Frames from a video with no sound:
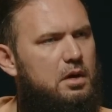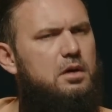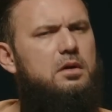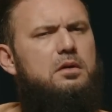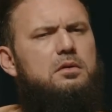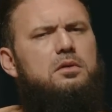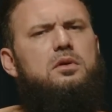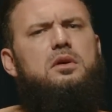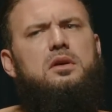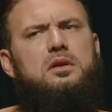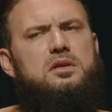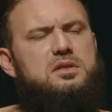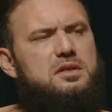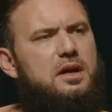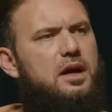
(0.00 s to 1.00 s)
Oh, look at
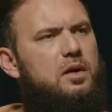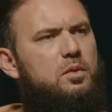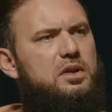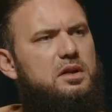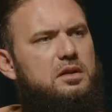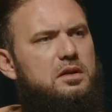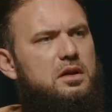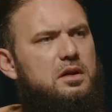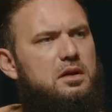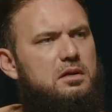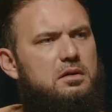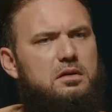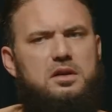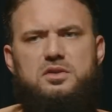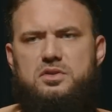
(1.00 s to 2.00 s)
this guy, what he did,
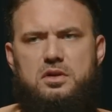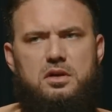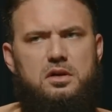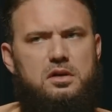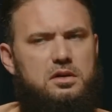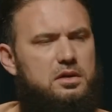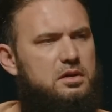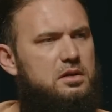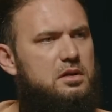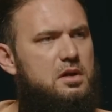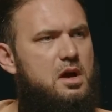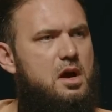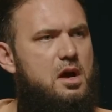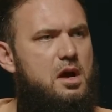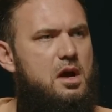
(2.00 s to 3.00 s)
and this girl, and
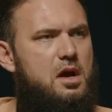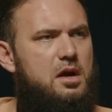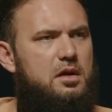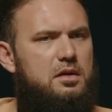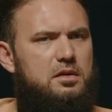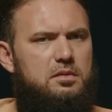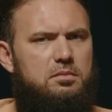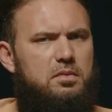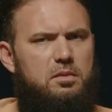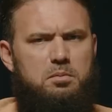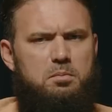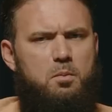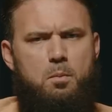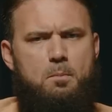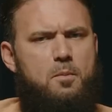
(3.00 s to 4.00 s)

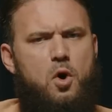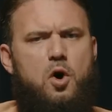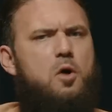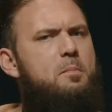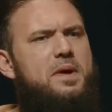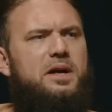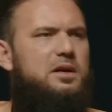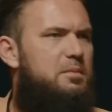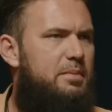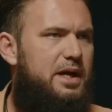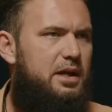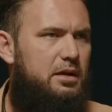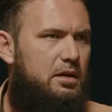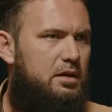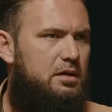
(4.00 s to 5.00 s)
all men are
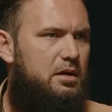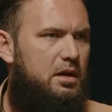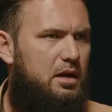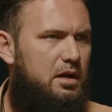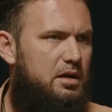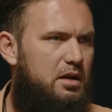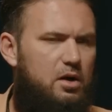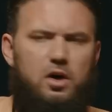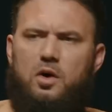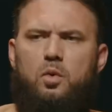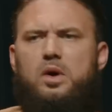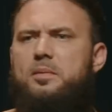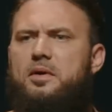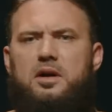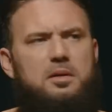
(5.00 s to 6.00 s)
bad, and then all
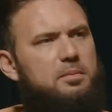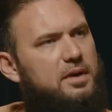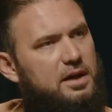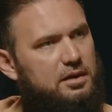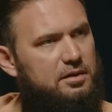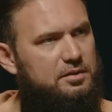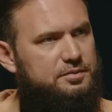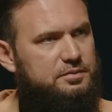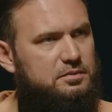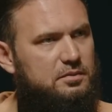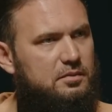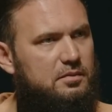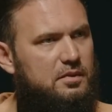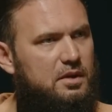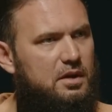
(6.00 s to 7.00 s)
women are bad.
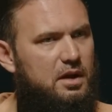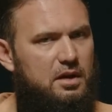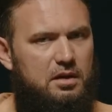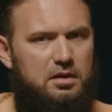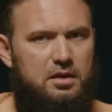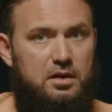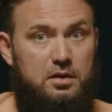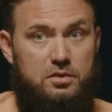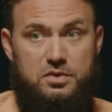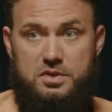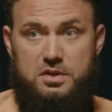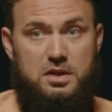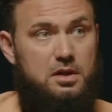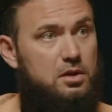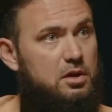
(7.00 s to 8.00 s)
And you
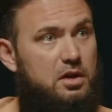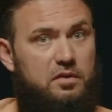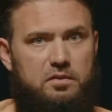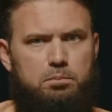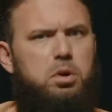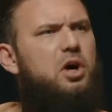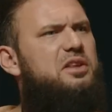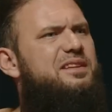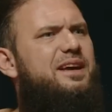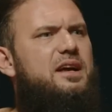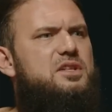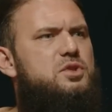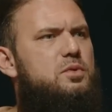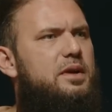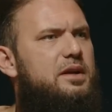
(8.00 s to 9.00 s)
see a lot of
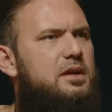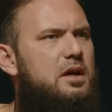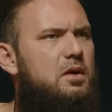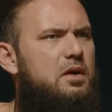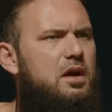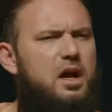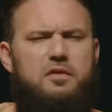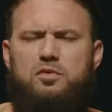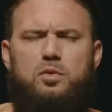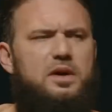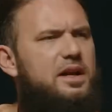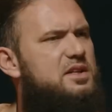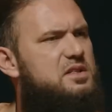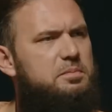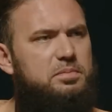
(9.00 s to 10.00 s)
podcasts right now.
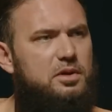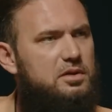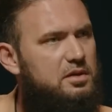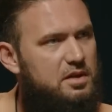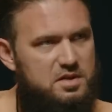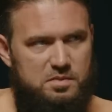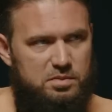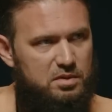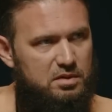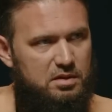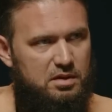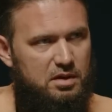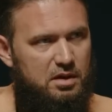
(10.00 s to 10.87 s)
Everyone has a podcast, bro.